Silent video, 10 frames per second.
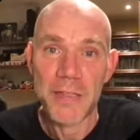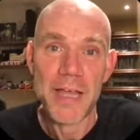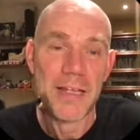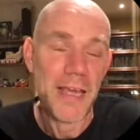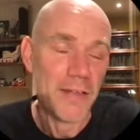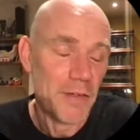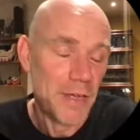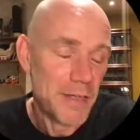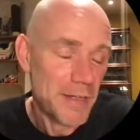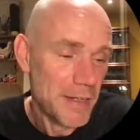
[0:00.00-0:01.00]

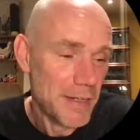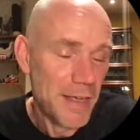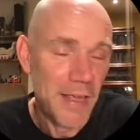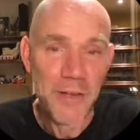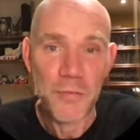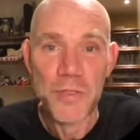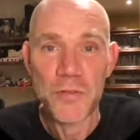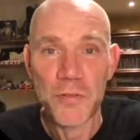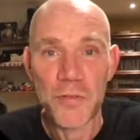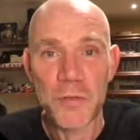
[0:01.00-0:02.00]
at
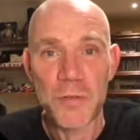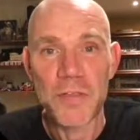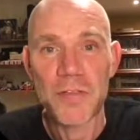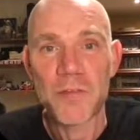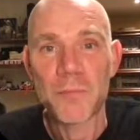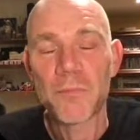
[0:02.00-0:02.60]
research units,